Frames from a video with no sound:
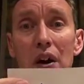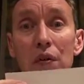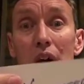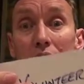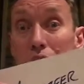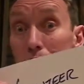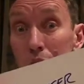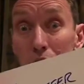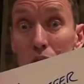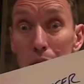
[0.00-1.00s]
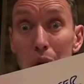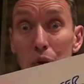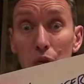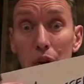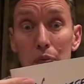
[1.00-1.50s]
I'm going to do the
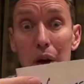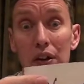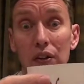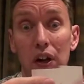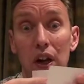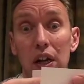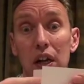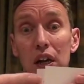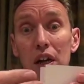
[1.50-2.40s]
bill switch basically.